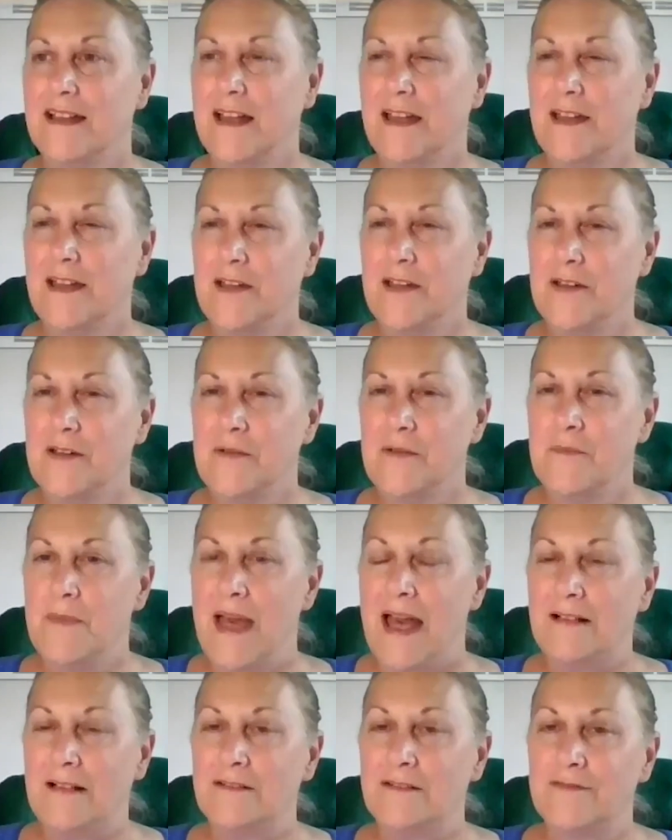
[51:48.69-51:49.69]

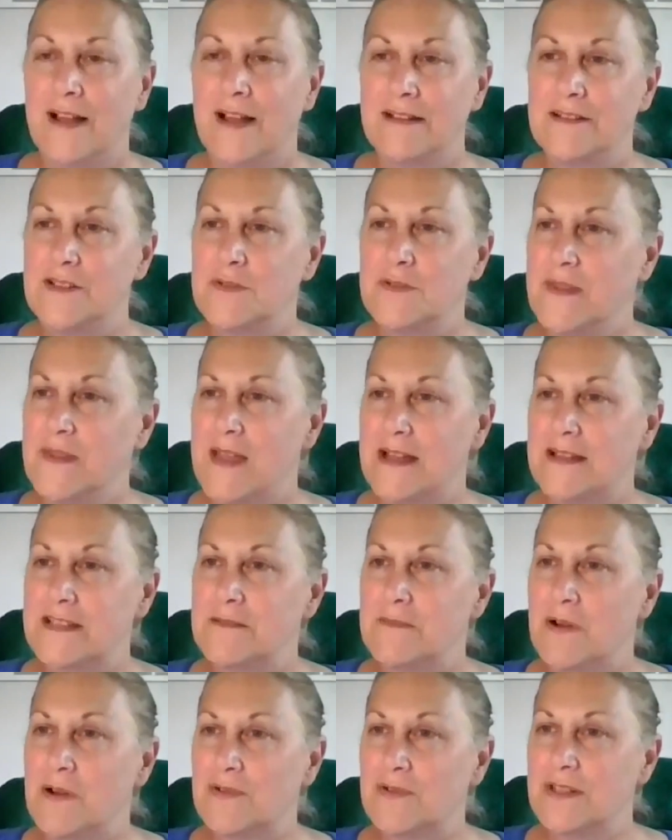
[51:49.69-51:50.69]
Elvance with
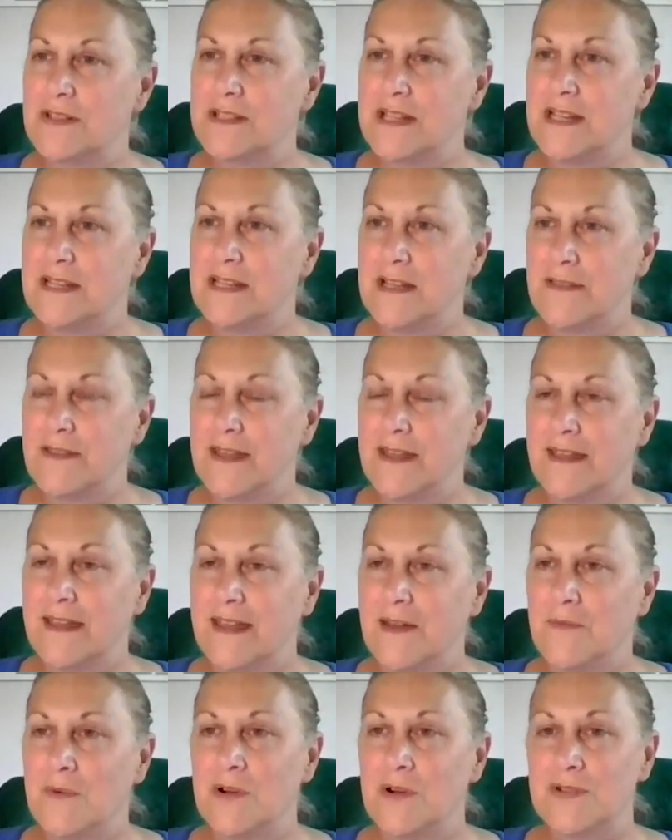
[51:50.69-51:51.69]
atomoxetine, I
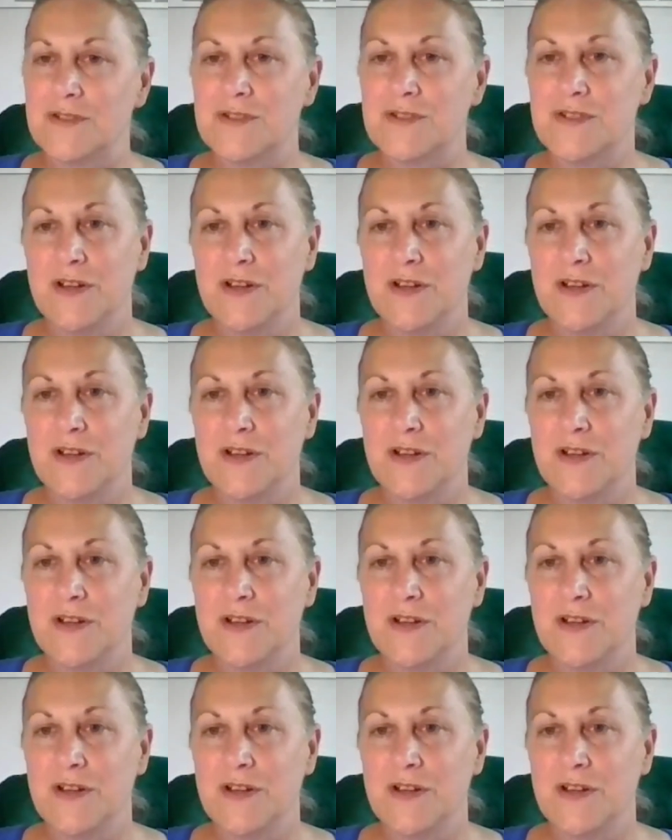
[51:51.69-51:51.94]
think it was.